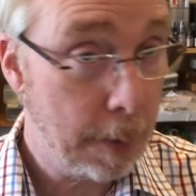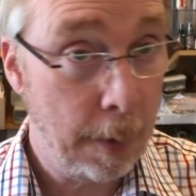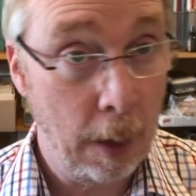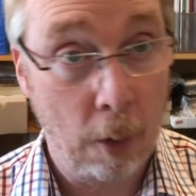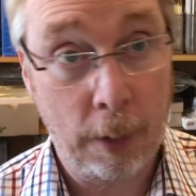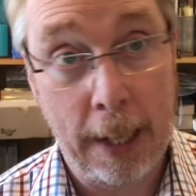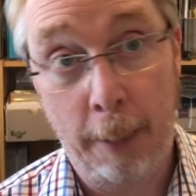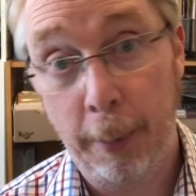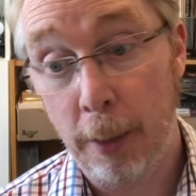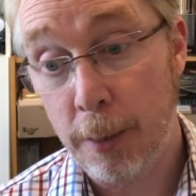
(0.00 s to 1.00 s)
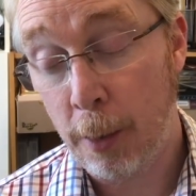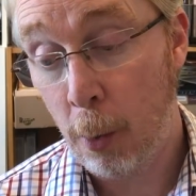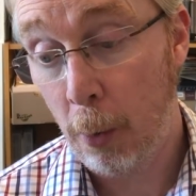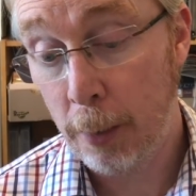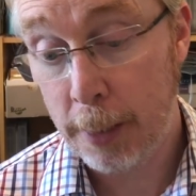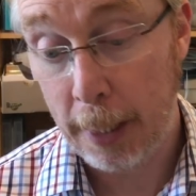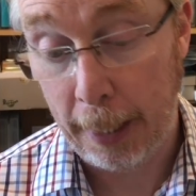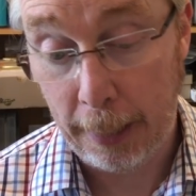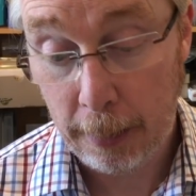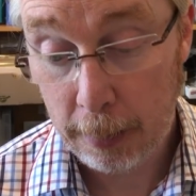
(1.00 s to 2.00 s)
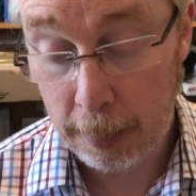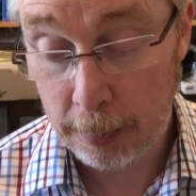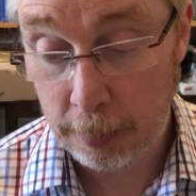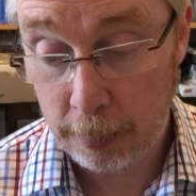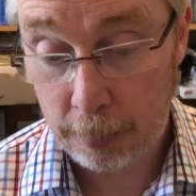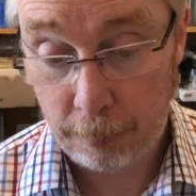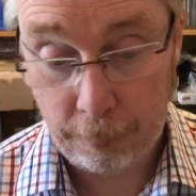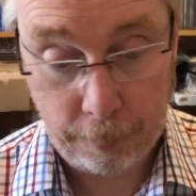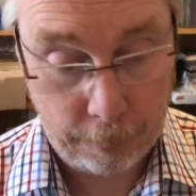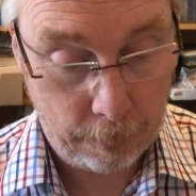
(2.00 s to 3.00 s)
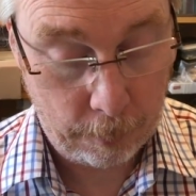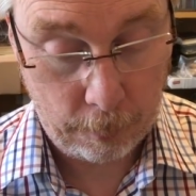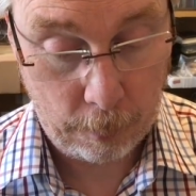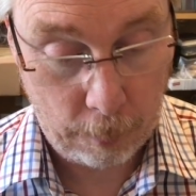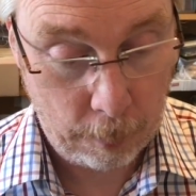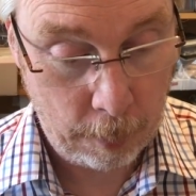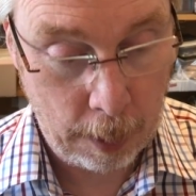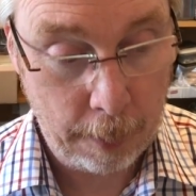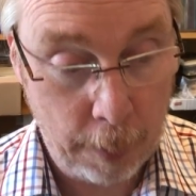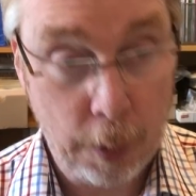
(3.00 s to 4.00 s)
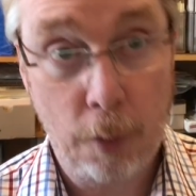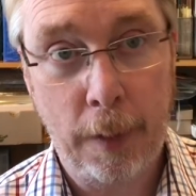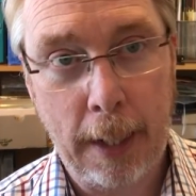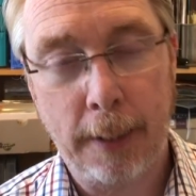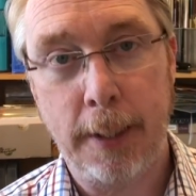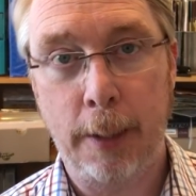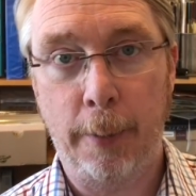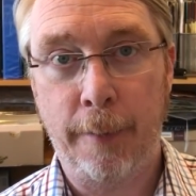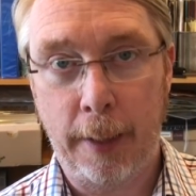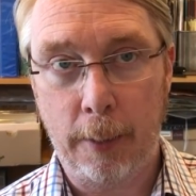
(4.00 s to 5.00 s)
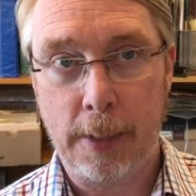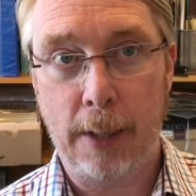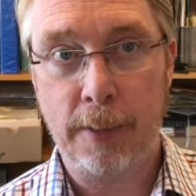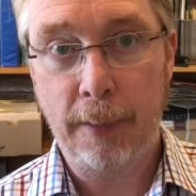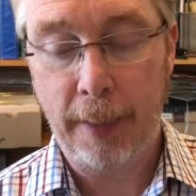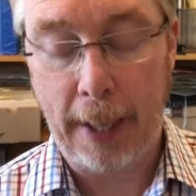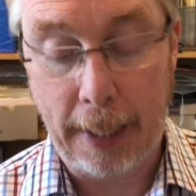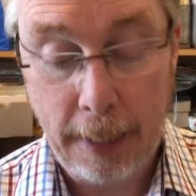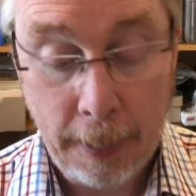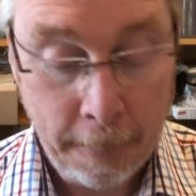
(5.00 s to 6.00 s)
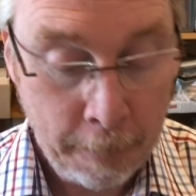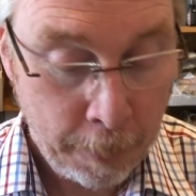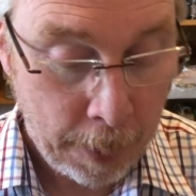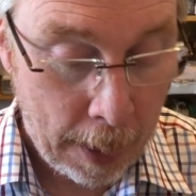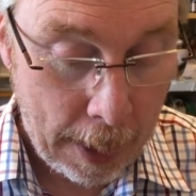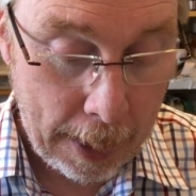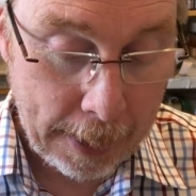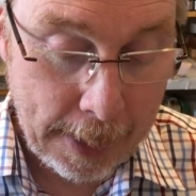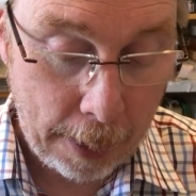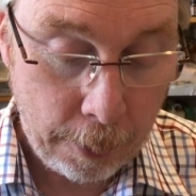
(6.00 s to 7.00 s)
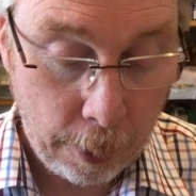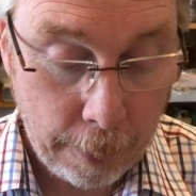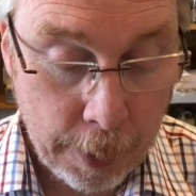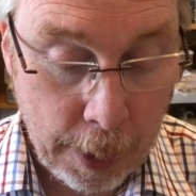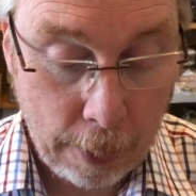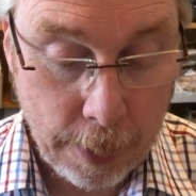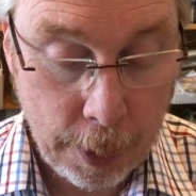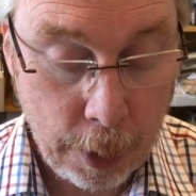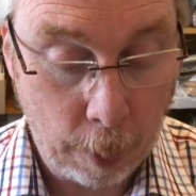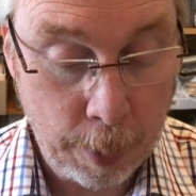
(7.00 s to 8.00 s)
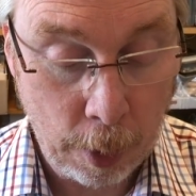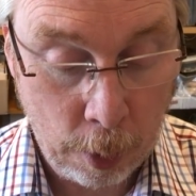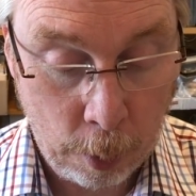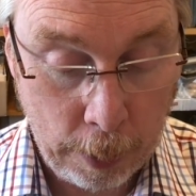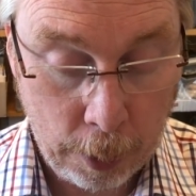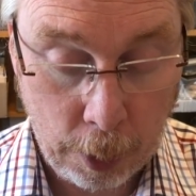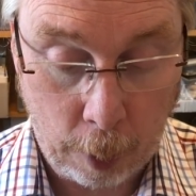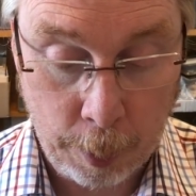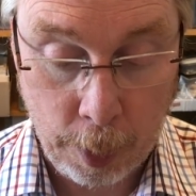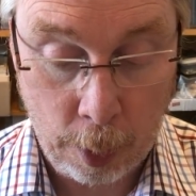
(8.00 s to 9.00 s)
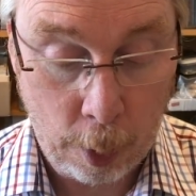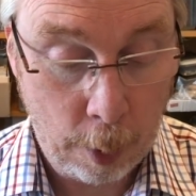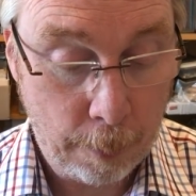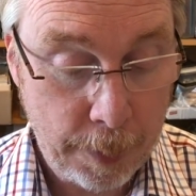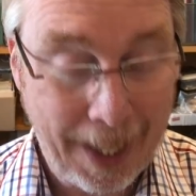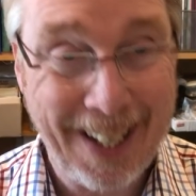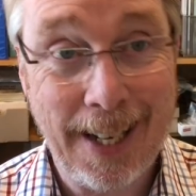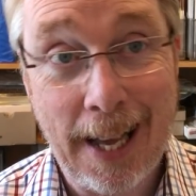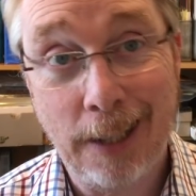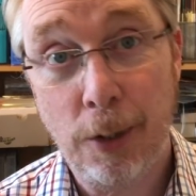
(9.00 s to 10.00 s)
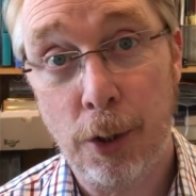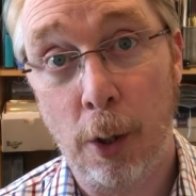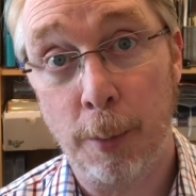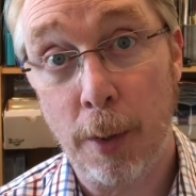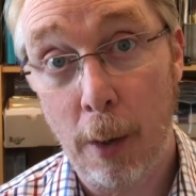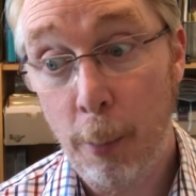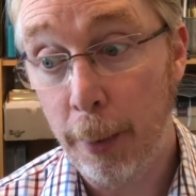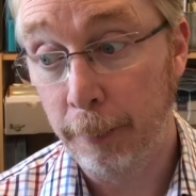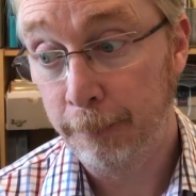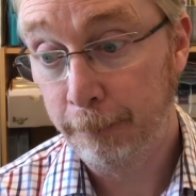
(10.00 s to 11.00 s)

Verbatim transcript: of the lockdown, because of the quarantine and the, the new reality that we find ourselves living in, is that none of the charity shops or Goodwill shops or second-hand shops are open.